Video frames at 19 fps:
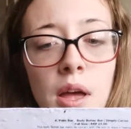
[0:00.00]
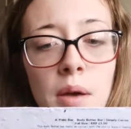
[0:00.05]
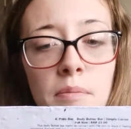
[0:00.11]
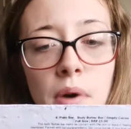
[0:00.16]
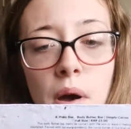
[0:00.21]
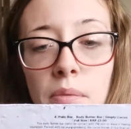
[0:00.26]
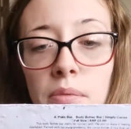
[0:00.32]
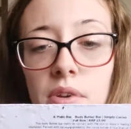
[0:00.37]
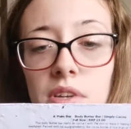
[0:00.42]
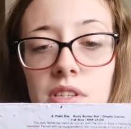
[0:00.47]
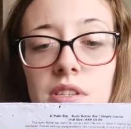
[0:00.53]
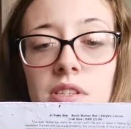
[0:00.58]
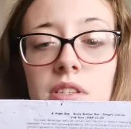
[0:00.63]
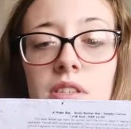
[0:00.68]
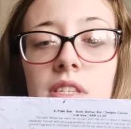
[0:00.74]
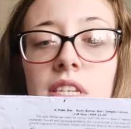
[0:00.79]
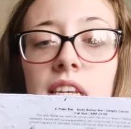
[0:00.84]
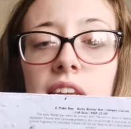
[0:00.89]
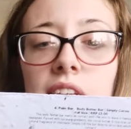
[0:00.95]
Pumpkin
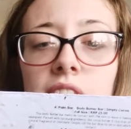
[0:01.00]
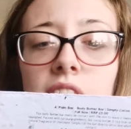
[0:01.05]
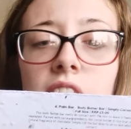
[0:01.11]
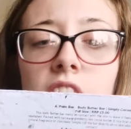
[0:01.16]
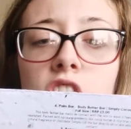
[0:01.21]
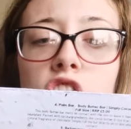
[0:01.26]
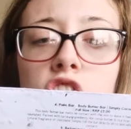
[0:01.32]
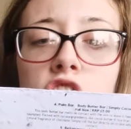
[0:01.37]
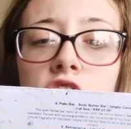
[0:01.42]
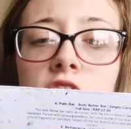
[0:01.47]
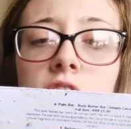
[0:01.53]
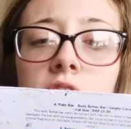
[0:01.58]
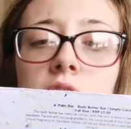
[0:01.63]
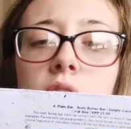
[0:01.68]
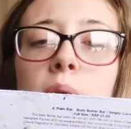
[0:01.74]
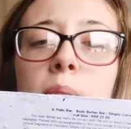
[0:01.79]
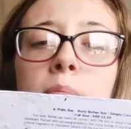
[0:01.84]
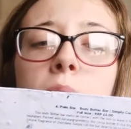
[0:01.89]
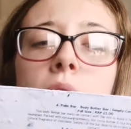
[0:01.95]
Seed Sheet
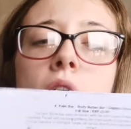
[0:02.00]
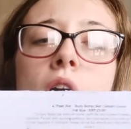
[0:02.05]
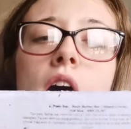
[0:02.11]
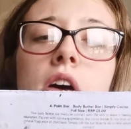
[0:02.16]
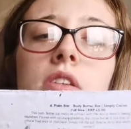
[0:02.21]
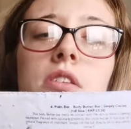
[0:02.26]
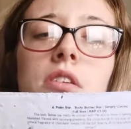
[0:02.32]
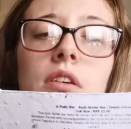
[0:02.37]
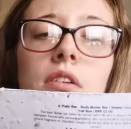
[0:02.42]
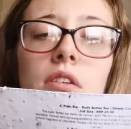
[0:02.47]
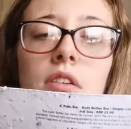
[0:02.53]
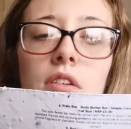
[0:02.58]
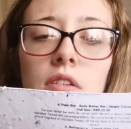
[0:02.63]
Mask.